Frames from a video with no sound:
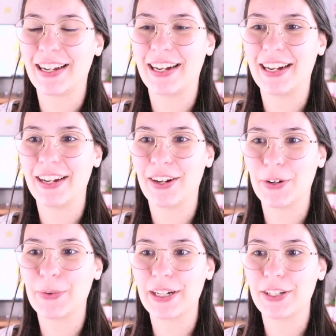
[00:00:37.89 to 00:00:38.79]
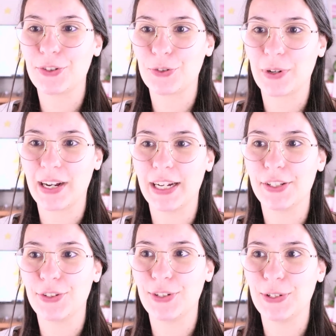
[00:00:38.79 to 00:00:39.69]
I always
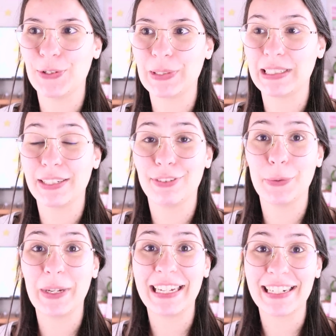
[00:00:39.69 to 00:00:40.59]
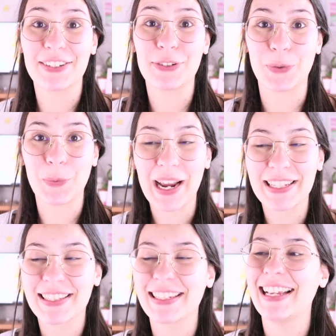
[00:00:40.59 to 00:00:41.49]
try to leave the weekends to
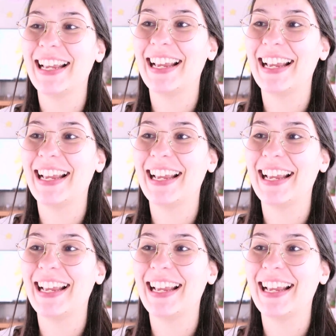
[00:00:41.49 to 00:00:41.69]
rest